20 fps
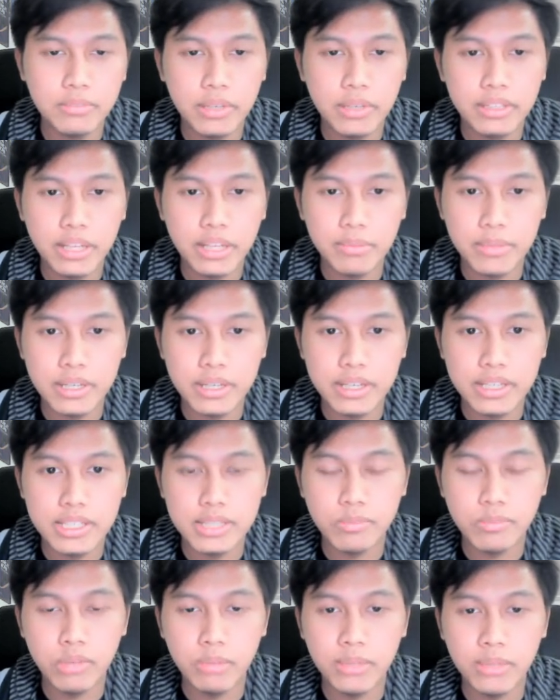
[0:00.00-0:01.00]
my name
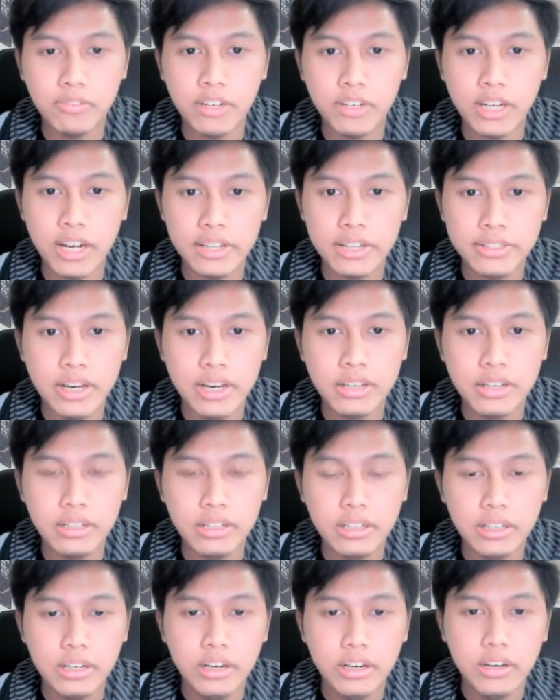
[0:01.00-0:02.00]
is Faiq Haidar
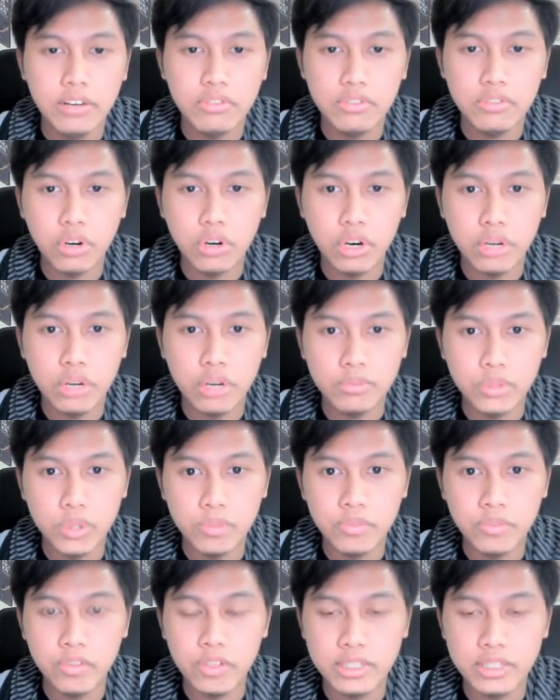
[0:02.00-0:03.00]
from
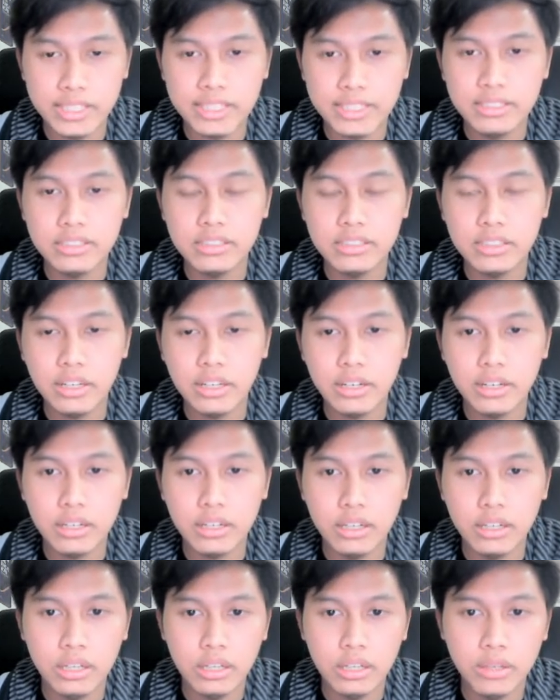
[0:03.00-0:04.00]
Group 13.
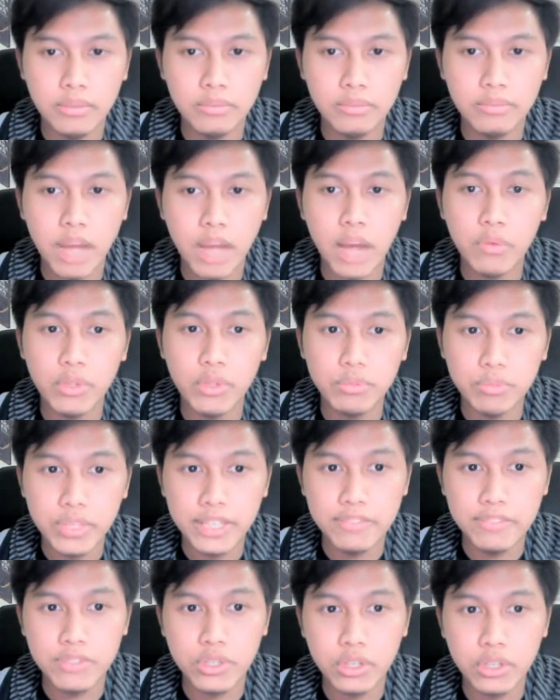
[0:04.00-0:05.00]
I will
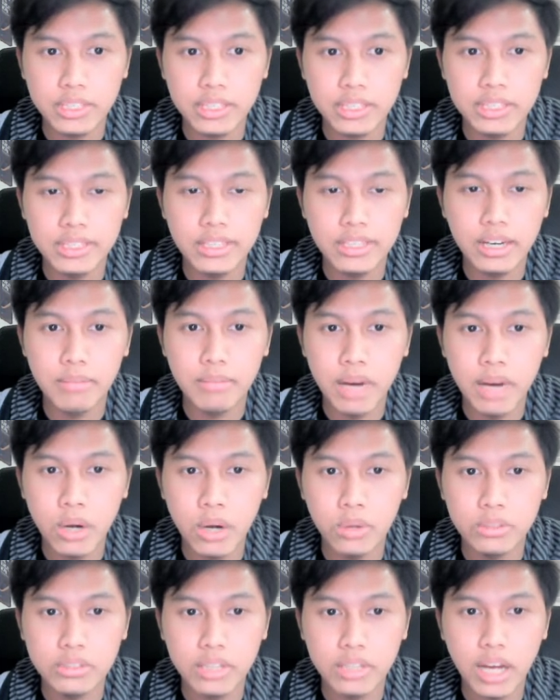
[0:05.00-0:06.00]
brief shortly
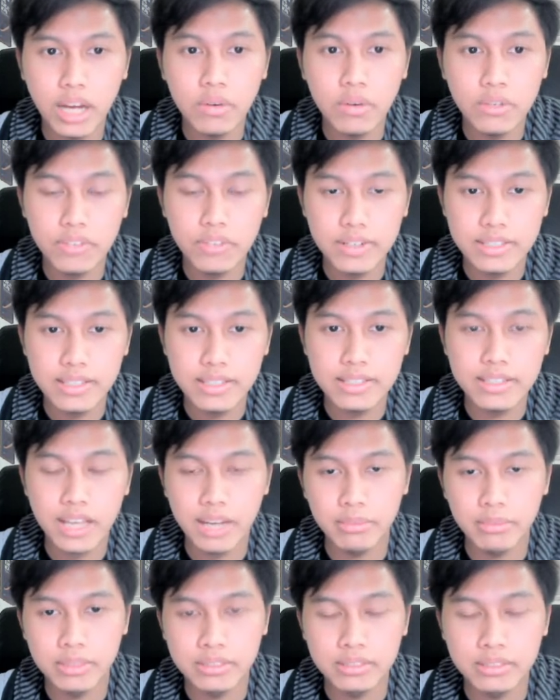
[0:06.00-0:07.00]
about our first
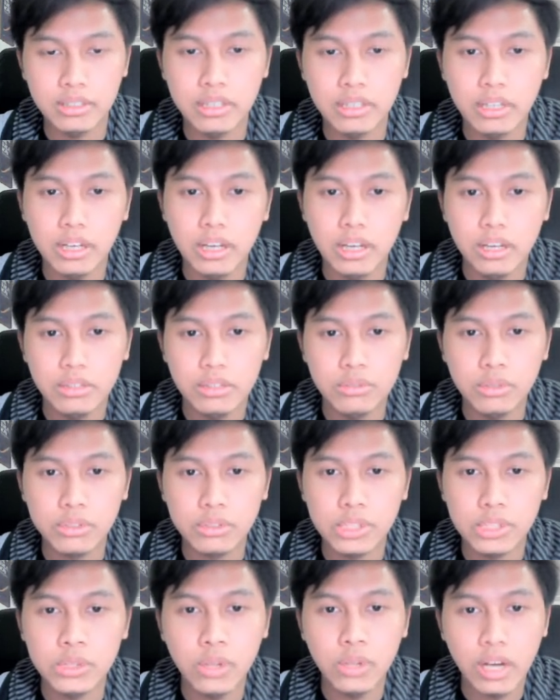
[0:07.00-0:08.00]
assignment.
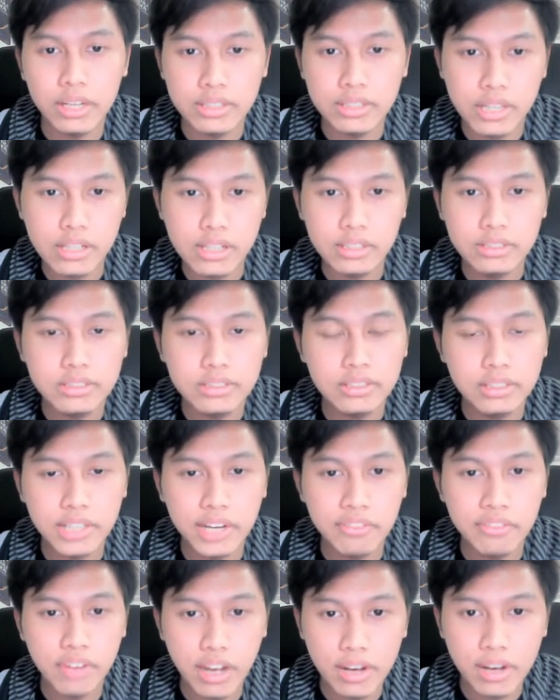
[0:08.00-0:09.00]
Dr. Johanna
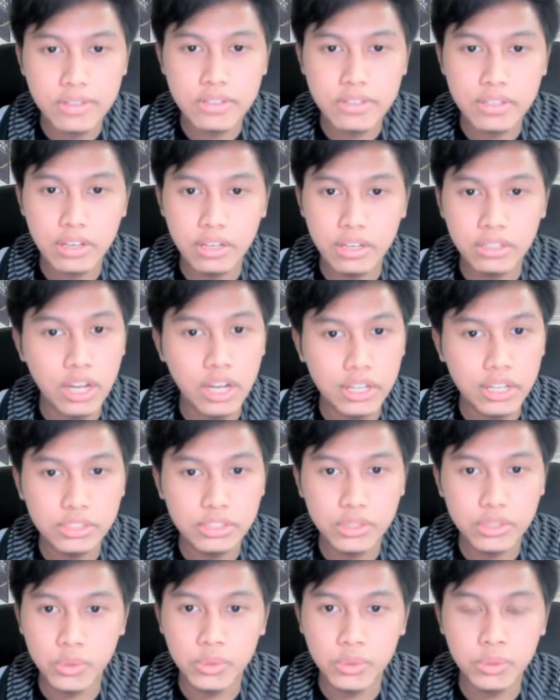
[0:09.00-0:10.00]
gave us a guide
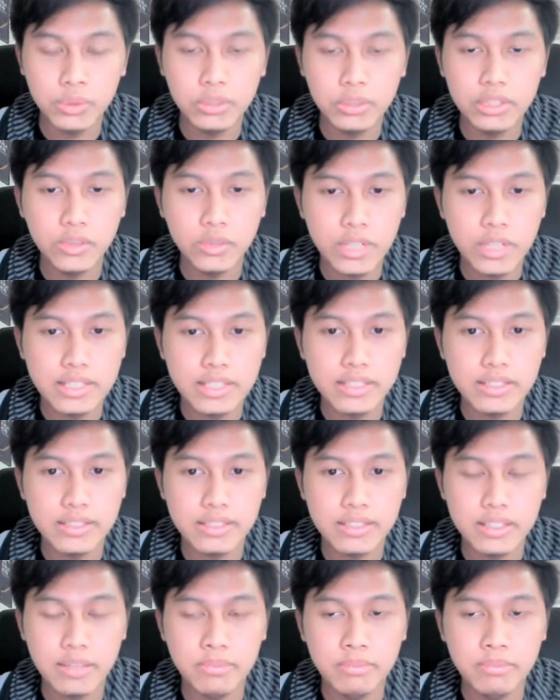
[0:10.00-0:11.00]
to create
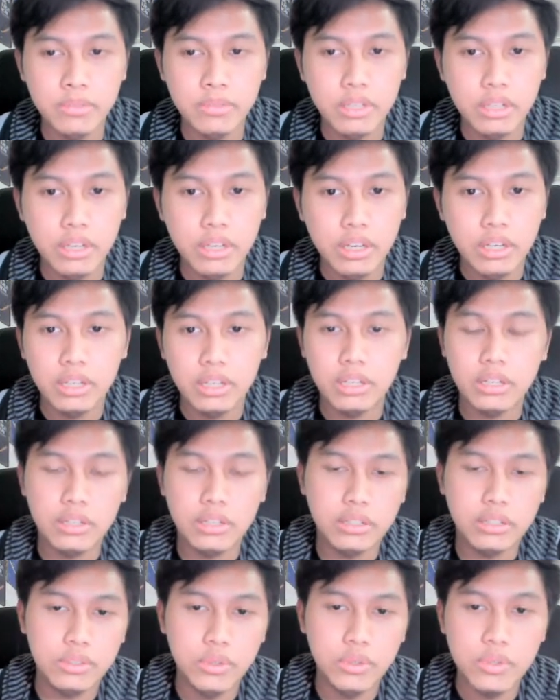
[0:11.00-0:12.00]
system
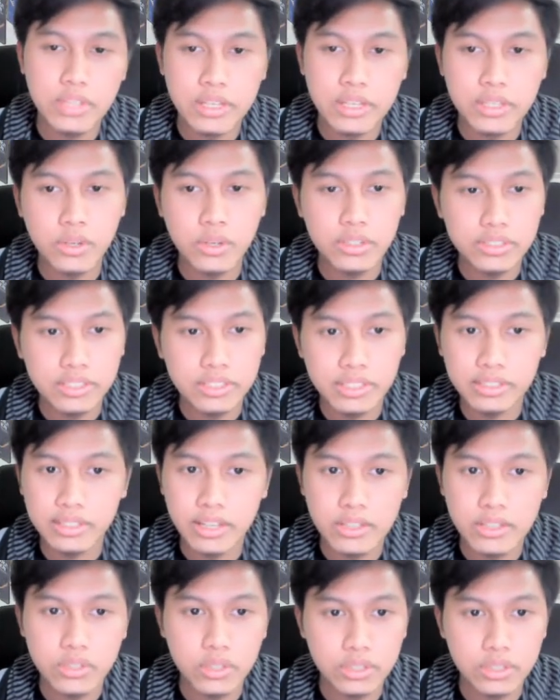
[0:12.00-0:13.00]
using sorting
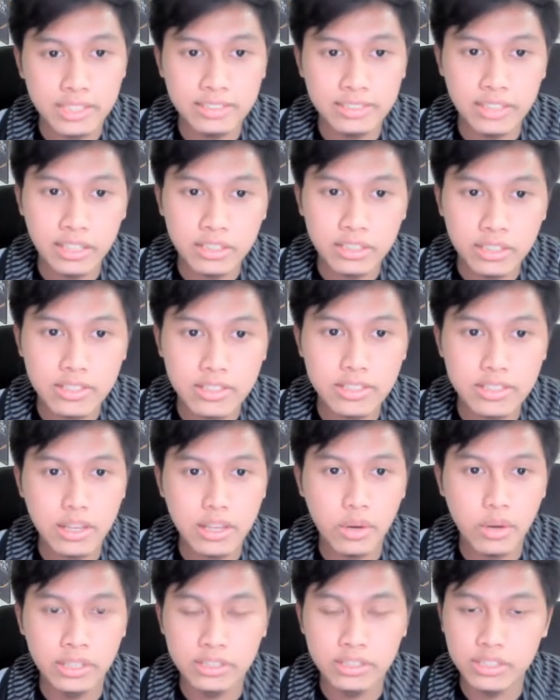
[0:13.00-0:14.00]
and searching techniques
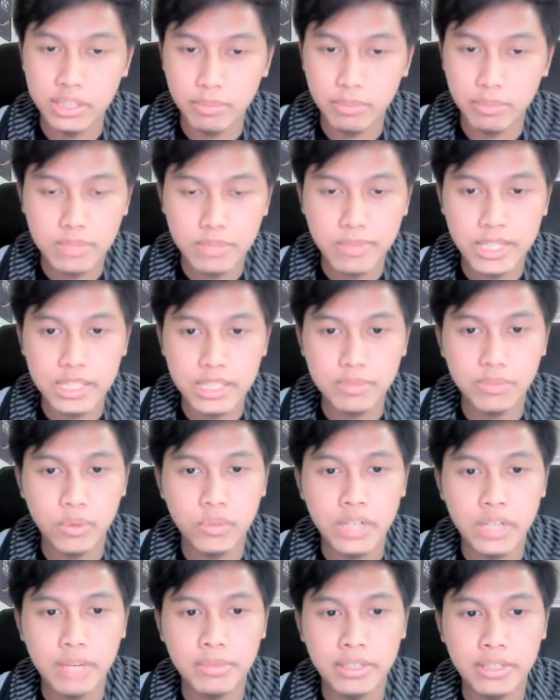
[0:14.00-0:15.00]
in C++
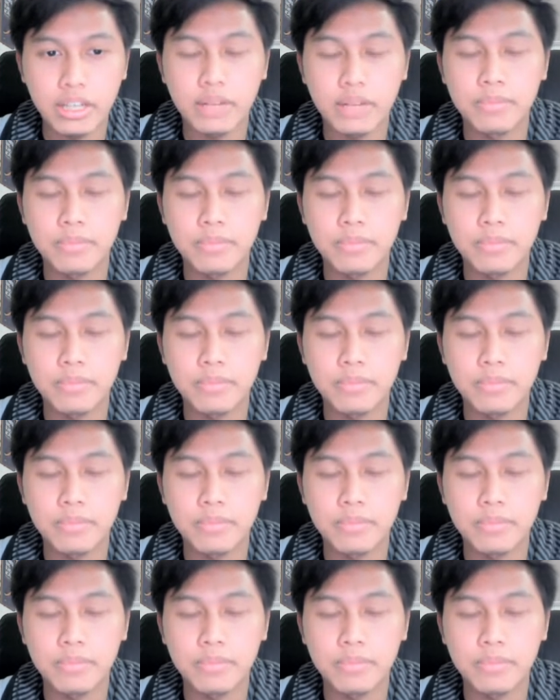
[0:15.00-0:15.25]
programming.